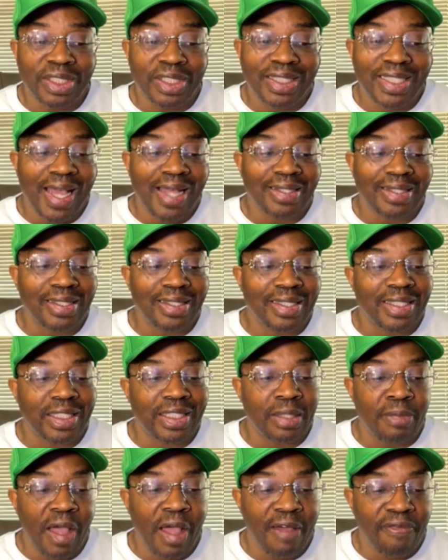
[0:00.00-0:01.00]
It's down to the
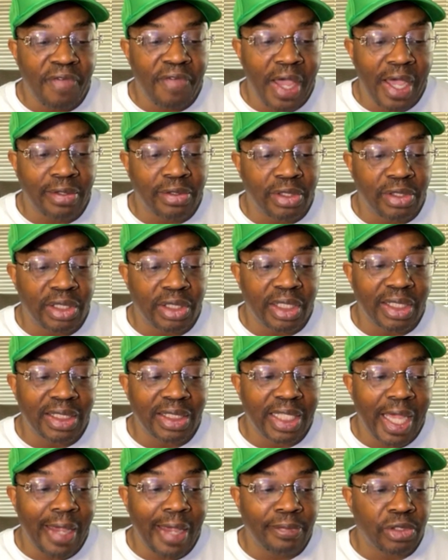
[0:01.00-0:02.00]
semifinals, and these
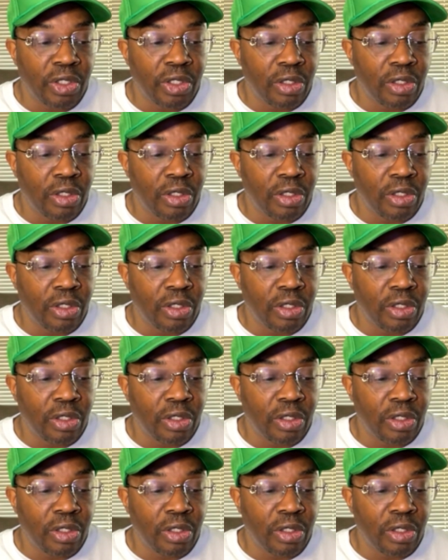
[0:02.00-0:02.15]
games are